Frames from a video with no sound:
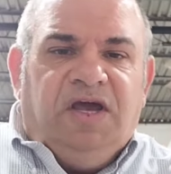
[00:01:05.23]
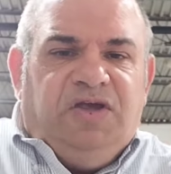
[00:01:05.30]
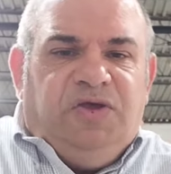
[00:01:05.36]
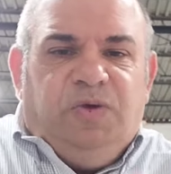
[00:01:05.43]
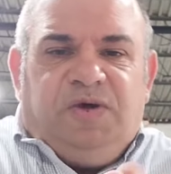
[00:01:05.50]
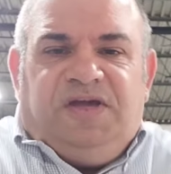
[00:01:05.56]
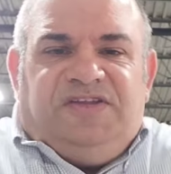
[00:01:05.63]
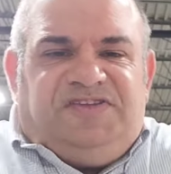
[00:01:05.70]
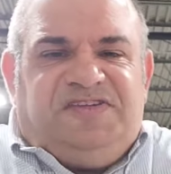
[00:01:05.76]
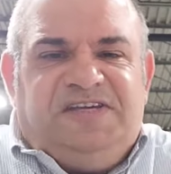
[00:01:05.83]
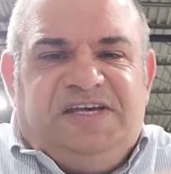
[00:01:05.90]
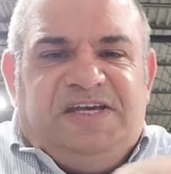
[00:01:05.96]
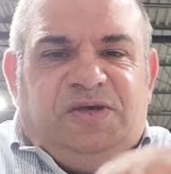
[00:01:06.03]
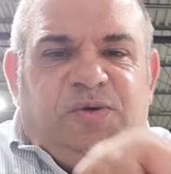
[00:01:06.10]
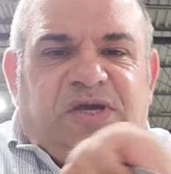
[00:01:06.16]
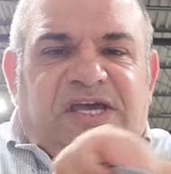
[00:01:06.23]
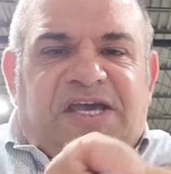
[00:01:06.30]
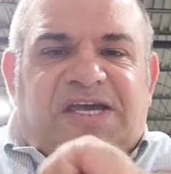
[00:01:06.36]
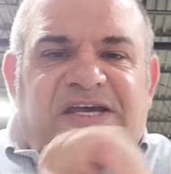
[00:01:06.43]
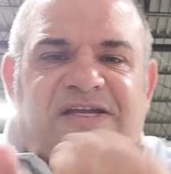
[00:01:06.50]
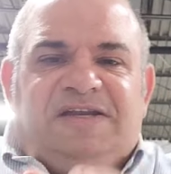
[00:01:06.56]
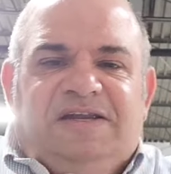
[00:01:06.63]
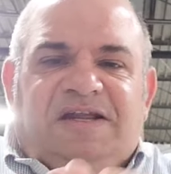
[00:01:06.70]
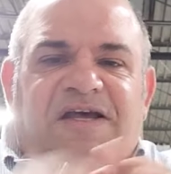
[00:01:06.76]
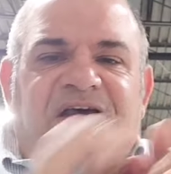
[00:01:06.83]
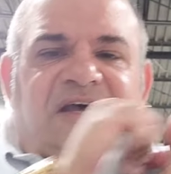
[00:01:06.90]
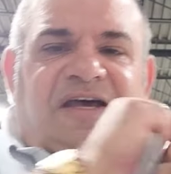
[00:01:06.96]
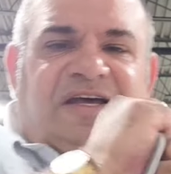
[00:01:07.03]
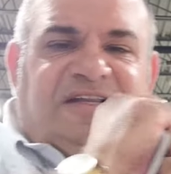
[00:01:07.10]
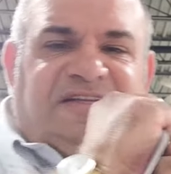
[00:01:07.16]
You can see you can't
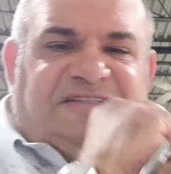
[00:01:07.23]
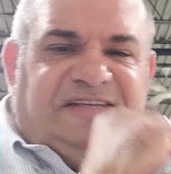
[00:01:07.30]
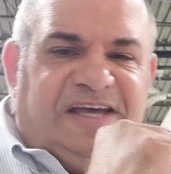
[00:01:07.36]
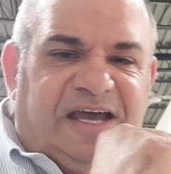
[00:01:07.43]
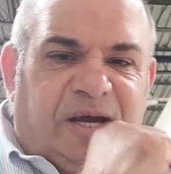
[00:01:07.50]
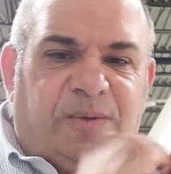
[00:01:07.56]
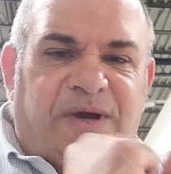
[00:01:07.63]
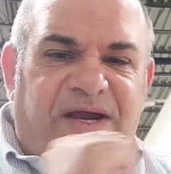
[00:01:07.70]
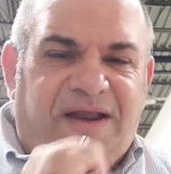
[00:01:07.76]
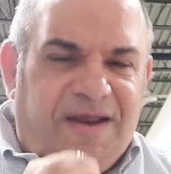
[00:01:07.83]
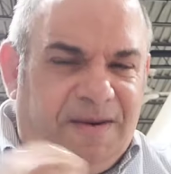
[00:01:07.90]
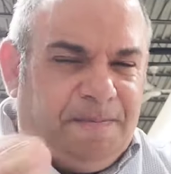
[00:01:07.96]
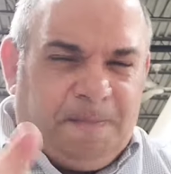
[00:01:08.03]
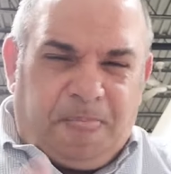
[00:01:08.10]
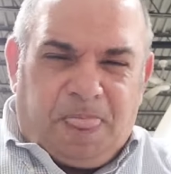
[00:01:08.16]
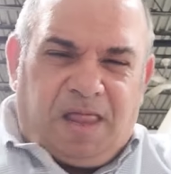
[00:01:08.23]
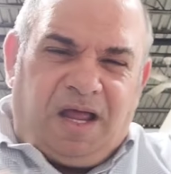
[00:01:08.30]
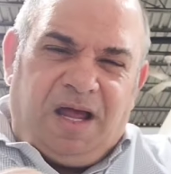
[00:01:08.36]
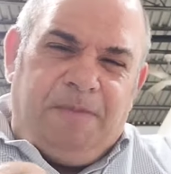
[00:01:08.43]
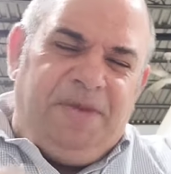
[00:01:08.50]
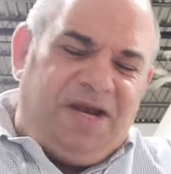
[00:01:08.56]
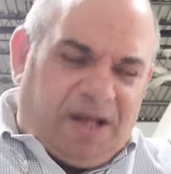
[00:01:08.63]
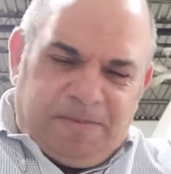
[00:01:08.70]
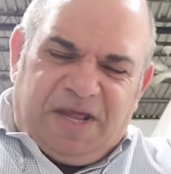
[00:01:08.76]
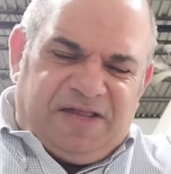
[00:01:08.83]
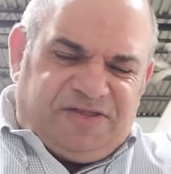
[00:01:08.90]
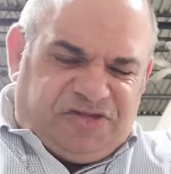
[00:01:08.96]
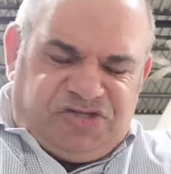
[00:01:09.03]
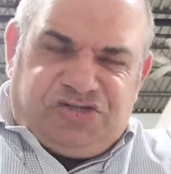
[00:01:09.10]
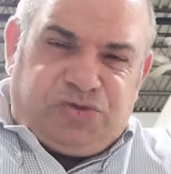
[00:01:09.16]
tear it. And I mean, I'm
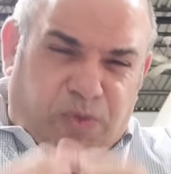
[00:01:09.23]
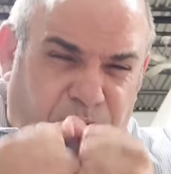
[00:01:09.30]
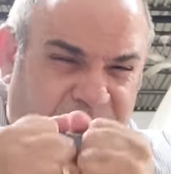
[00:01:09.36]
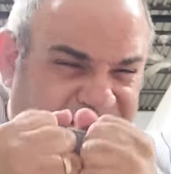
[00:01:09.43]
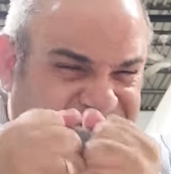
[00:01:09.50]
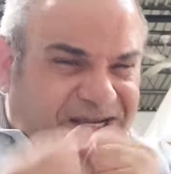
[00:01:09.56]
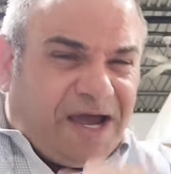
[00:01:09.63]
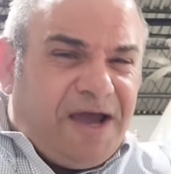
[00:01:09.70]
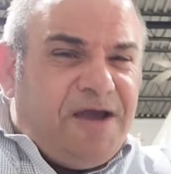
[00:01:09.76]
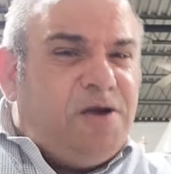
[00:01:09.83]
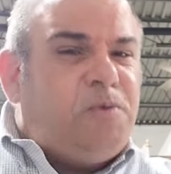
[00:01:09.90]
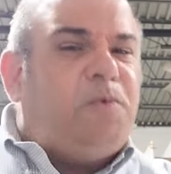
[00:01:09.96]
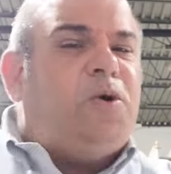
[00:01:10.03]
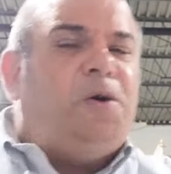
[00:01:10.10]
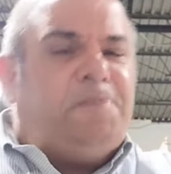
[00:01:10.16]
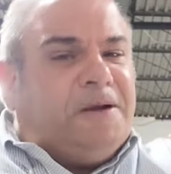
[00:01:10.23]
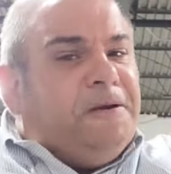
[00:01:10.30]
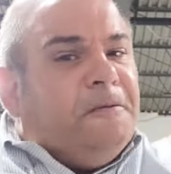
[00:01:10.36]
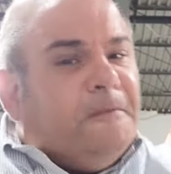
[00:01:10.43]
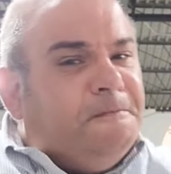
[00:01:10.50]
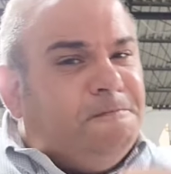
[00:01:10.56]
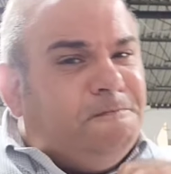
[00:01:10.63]
not the strongest guy in the world, but